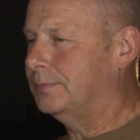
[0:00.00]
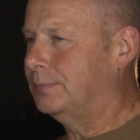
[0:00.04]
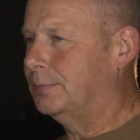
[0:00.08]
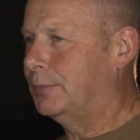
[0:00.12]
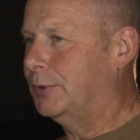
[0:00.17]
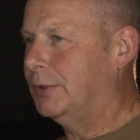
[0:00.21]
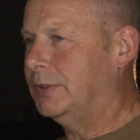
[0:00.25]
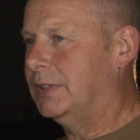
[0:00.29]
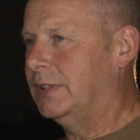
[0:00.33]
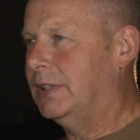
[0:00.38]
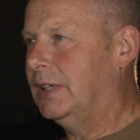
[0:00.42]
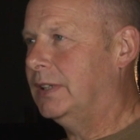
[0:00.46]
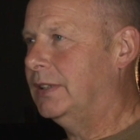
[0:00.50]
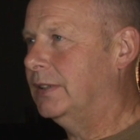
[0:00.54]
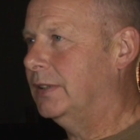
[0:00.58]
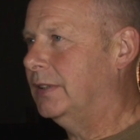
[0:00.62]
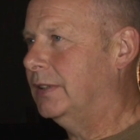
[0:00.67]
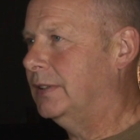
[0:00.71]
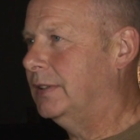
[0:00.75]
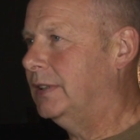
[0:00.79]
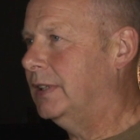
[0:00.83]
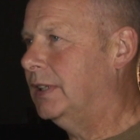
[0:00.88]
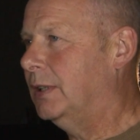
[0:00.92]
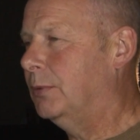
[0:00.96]
but at the end of
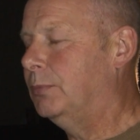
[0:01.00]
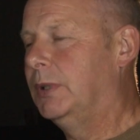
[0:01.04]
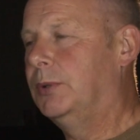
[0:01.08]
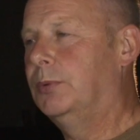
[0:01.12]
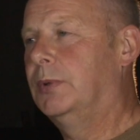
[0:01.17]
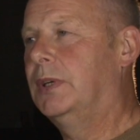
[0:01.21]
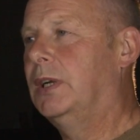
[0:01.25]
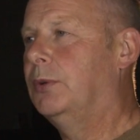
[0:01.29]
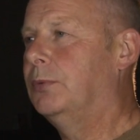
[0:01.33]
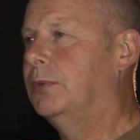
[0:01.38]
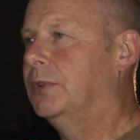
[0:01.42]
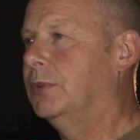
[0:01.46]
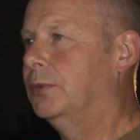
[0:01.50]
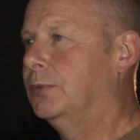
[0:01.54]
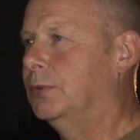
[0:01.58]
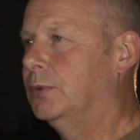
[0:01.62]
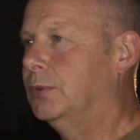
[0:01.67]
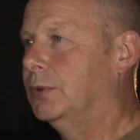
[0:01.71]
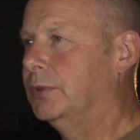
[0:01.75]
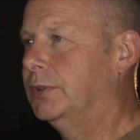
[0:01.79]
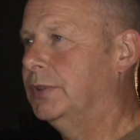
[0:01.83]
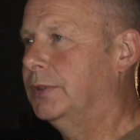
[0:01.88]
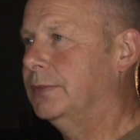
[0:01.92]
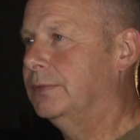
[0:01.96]
the day, we were out the
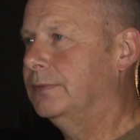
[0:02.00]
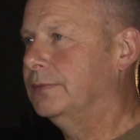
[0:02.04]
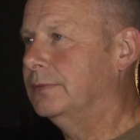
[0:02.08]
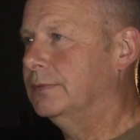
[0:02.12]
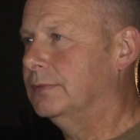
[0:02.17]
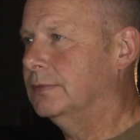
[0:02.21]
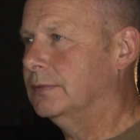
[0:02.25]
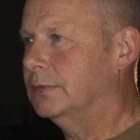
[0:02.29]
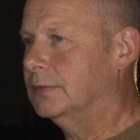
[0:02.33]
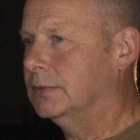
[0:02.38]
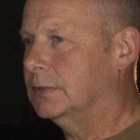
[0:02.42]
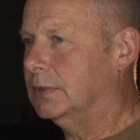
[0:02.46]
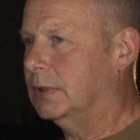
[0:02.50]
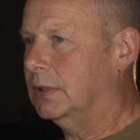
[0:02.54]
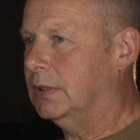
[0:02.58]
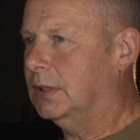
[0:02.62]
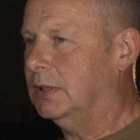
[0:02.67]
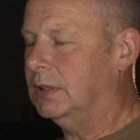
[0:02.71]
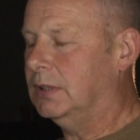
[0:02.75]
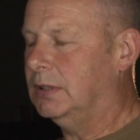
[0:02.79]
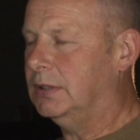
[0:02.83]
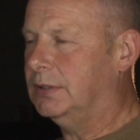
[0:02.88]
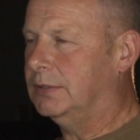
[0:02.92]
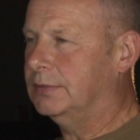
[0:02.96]
road
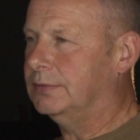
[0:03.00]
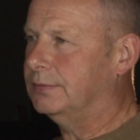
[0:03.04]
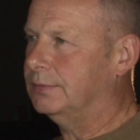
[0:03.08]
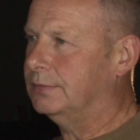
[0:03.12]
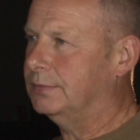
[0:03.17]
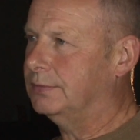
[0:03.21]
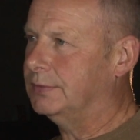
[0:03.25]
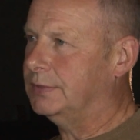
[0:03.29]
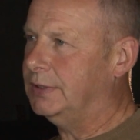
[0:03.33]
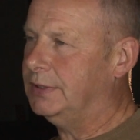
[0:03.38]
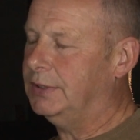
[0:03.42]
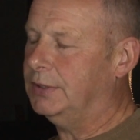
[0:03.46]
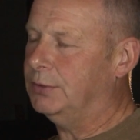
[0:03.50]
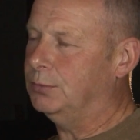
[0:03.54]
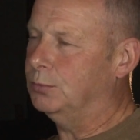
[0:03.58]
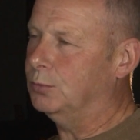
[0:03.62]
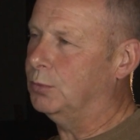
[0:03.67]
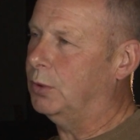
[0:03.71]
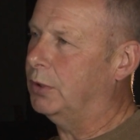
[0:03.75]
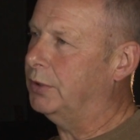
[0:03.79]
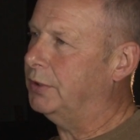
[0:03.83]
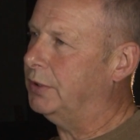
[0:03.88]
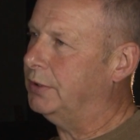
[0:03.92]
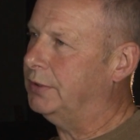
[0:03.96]
and they didn't
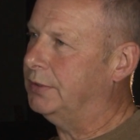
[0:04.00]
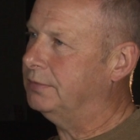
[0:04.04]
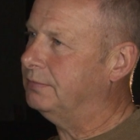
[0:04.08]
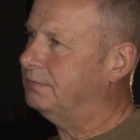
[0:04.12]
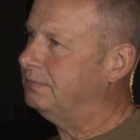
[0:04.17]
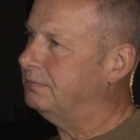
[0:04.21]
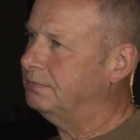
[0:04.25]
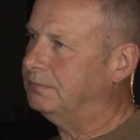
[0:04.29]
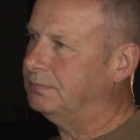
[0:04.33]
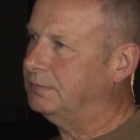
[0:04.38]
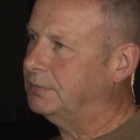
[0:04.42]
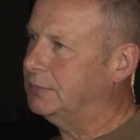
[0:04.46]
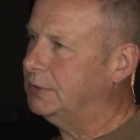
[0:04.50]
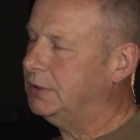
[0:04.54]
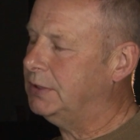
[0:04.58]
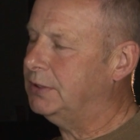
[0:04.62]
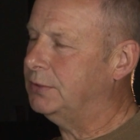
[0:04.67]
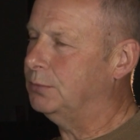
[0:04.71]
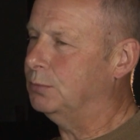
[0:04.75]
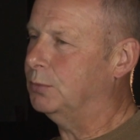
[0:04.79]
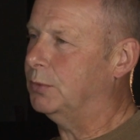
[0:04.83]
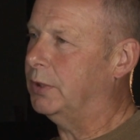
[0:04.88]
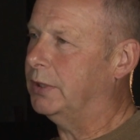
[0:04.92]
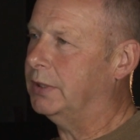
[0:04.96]
want it. They
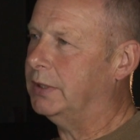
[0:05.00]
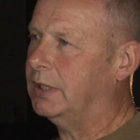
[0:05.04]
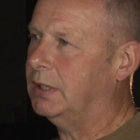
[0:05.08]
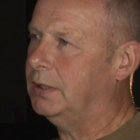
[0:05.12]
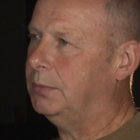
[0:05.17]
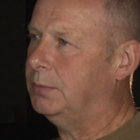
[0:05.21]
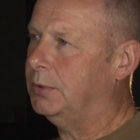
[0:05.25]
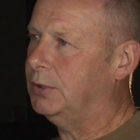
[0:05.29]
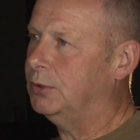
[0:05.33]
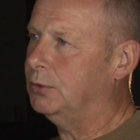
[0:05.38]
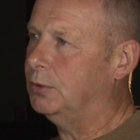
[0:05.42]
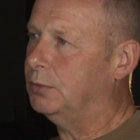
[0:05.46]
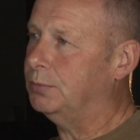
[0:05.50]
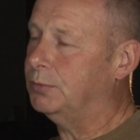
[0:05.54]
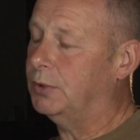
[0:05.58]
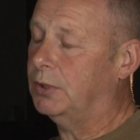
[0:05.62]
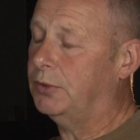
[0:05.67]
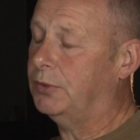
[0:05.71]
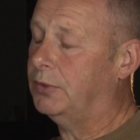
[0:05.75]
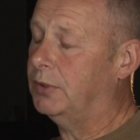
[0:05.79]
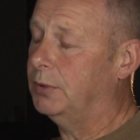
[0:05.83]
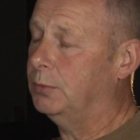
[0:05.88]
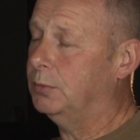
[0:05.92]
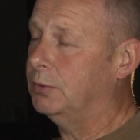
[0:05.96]
didn't want to keep it open,
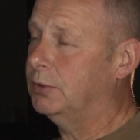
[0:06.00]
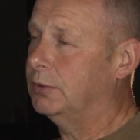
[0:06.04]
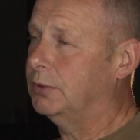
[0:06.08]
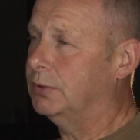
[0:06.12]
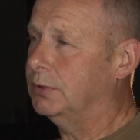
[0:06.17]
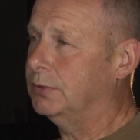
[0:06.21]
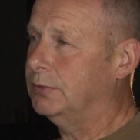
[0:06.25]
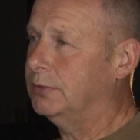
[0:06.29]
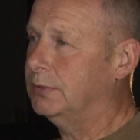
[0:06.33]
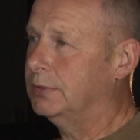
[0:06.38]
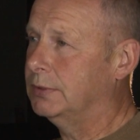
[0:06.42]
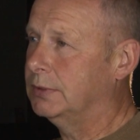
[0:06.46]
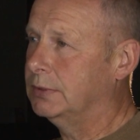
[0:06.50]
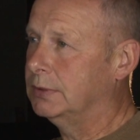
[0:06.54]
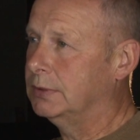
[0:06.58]
as they would have done.